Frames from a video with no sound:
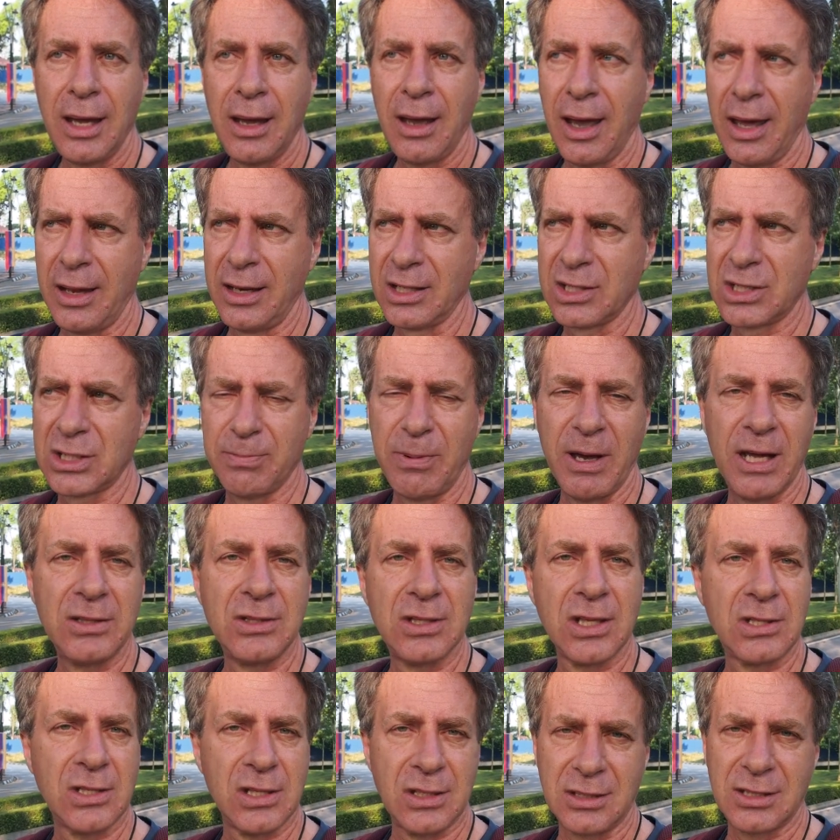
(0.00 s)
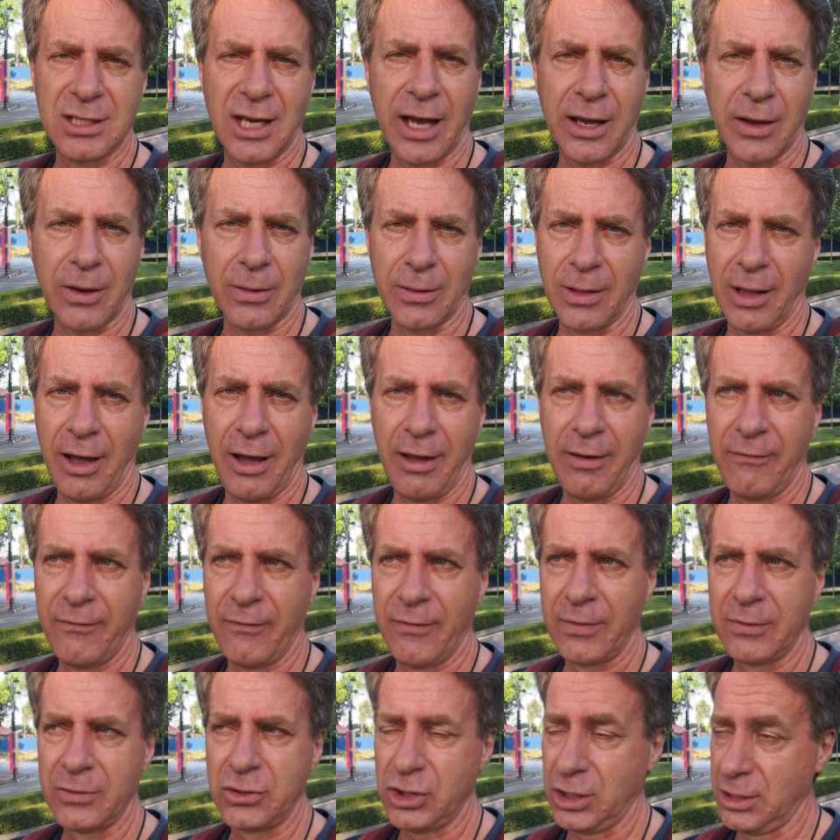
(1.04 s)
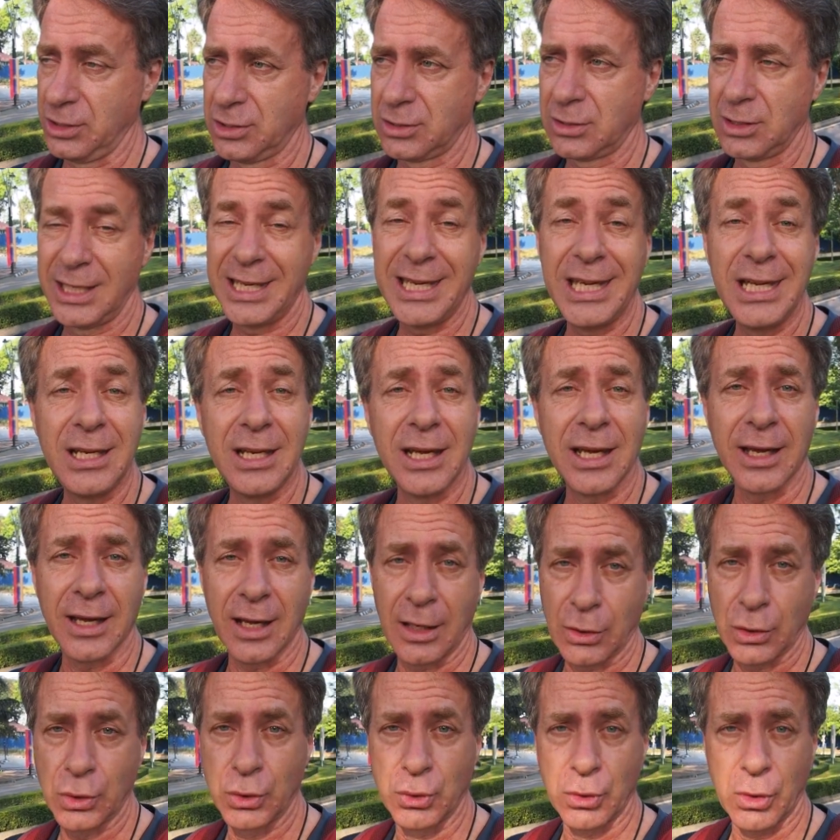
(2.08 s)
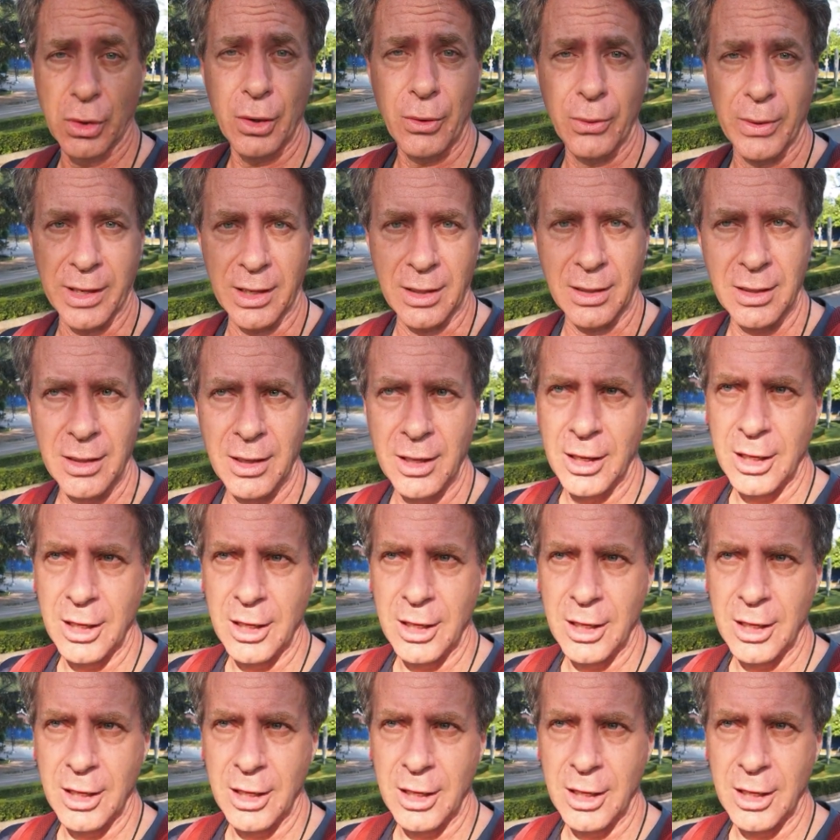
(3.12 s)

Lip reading: and it spends its entire life just eating and growing,